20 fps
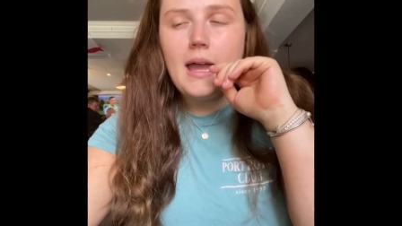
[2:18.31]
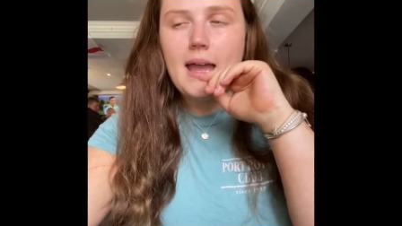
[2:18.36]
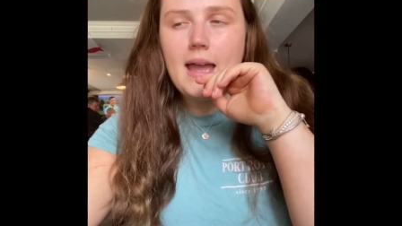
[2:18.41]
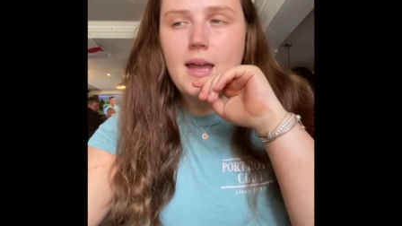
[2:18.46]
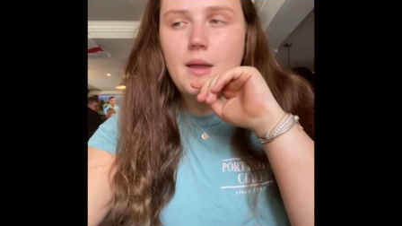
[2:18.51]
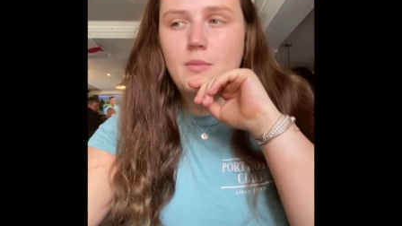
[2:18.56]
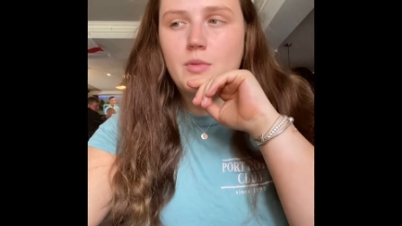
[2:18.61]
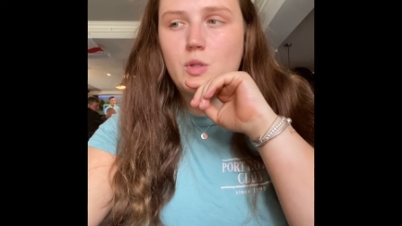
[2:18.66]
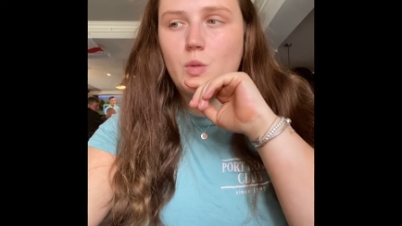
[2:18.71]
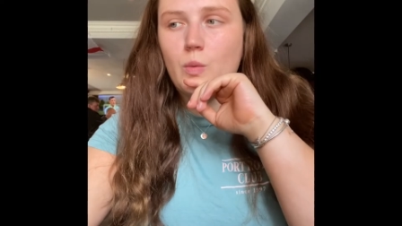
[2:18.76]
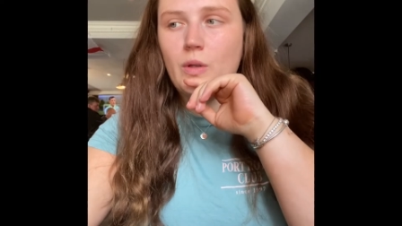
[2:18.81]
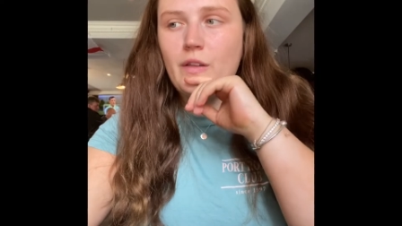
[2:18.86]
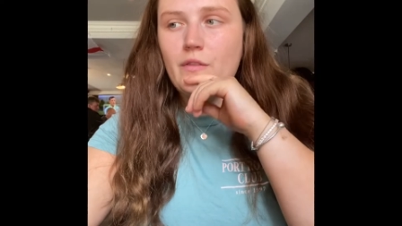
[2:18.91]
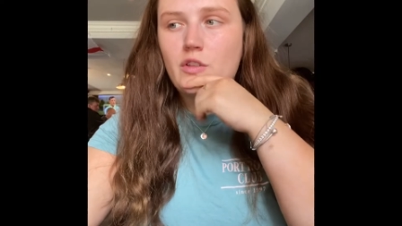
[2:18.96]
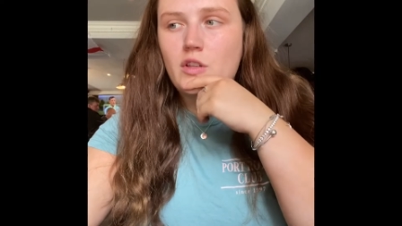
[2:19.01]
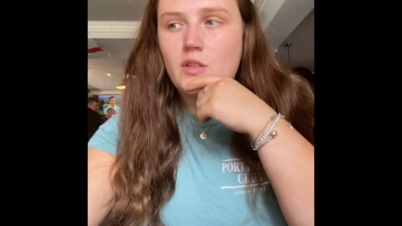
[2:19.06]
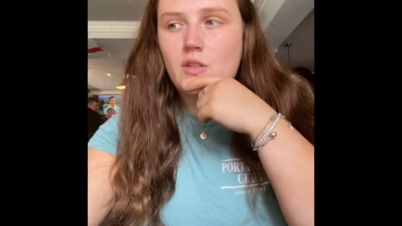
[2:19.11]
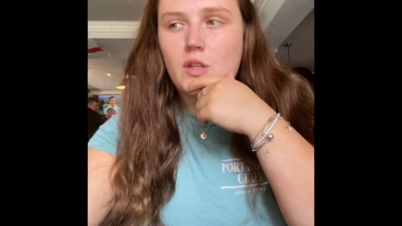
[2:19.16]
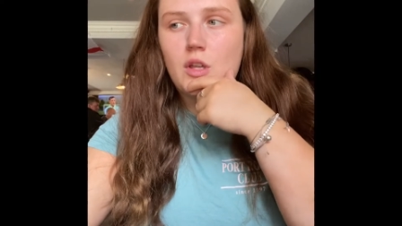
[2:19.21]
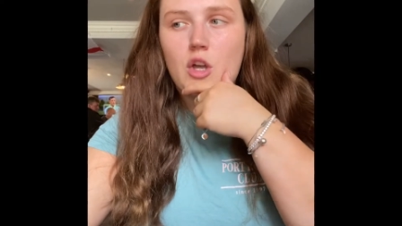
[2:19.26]
Um, so we've
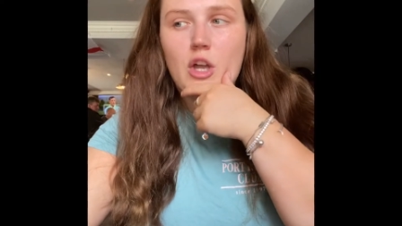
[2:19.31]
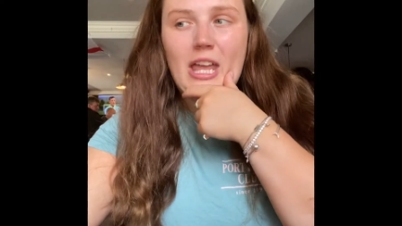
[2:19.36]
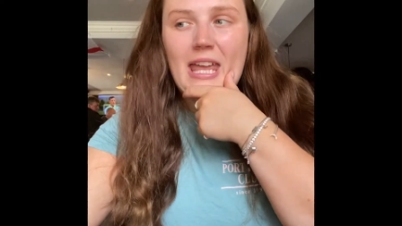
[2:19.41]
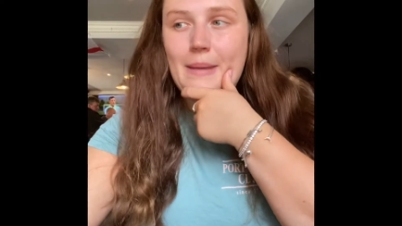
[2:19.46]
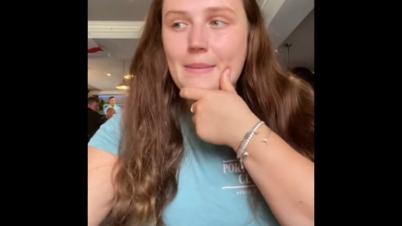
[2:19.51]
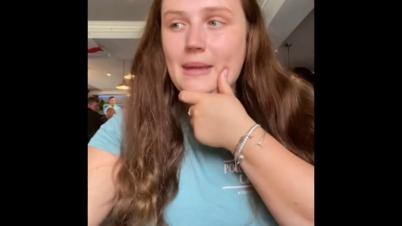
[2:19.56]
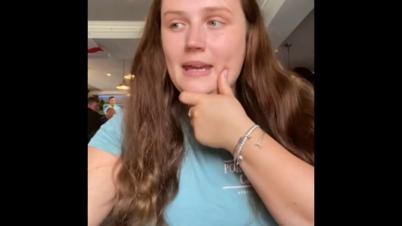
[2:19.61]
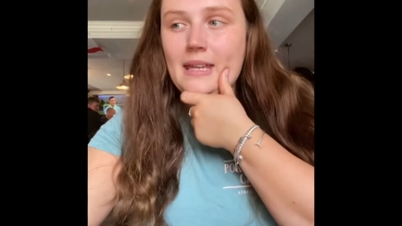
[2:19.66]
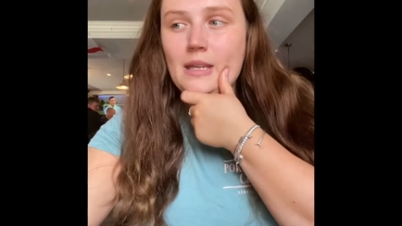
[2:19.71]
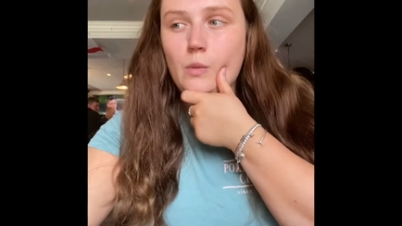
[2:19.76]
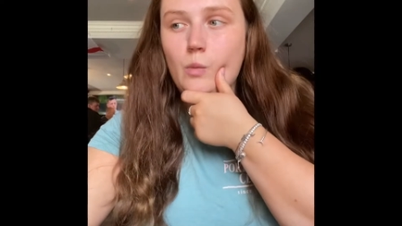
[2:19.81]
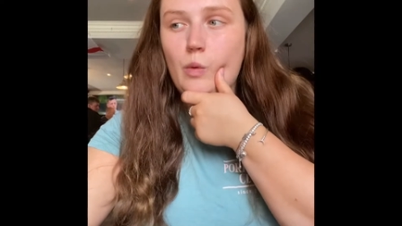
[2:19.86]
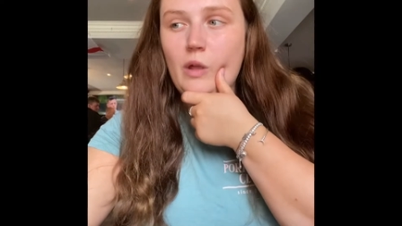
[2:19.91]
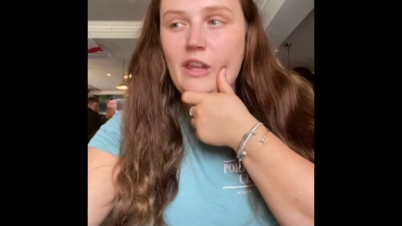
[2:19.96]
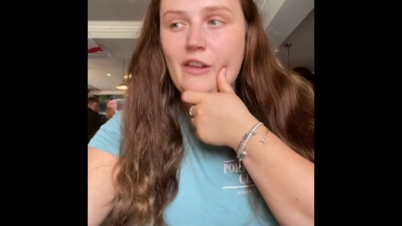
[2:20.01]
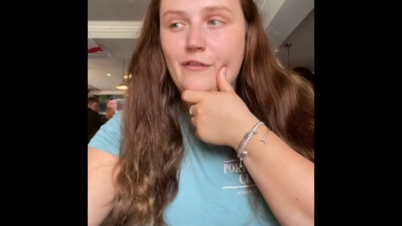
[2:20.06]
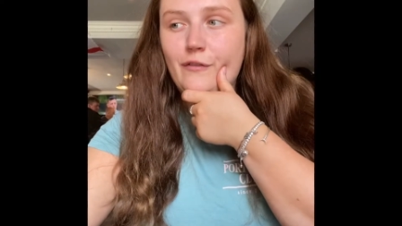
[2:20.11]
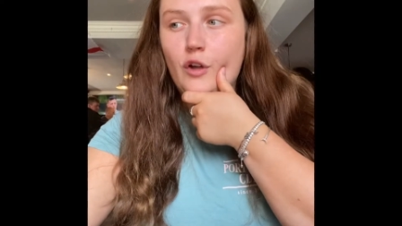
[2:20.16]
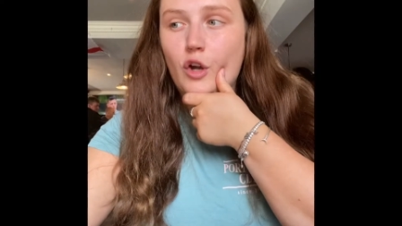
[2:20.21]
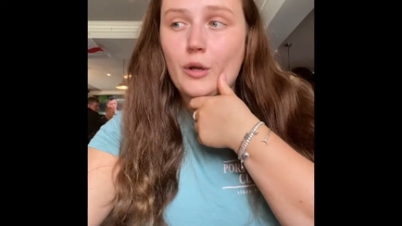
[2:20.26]
just came in.
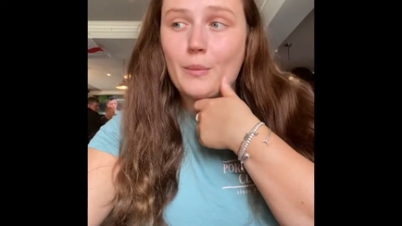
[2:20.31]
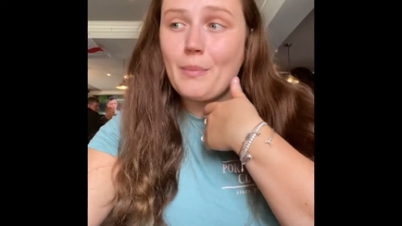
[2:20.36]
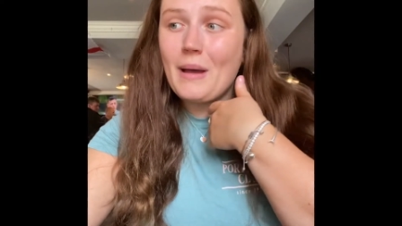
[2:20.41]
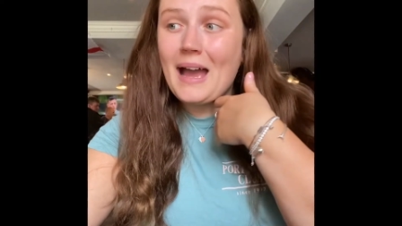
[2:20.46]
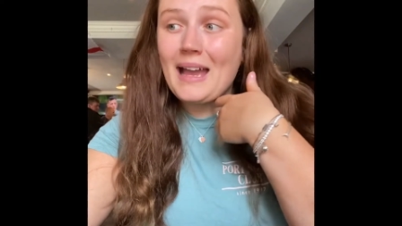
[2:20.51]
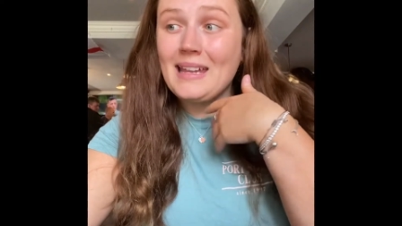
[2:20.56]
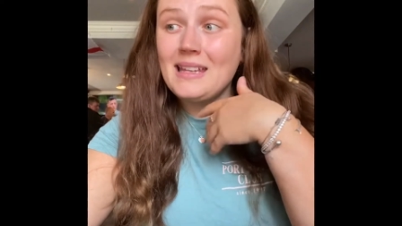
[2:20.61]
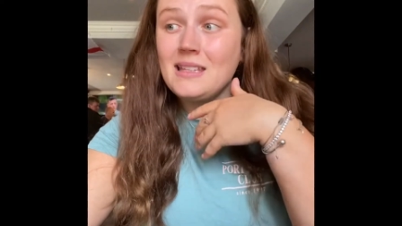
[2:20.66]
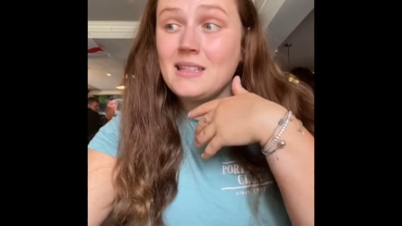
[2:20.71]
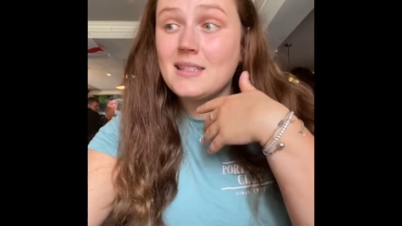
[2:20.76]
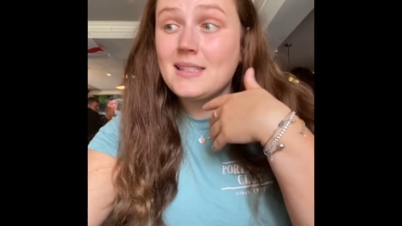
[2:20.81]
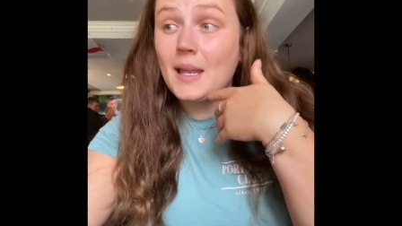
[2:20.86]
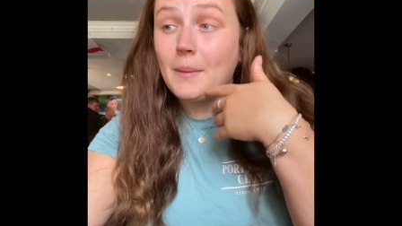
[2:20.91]
We've got a pint.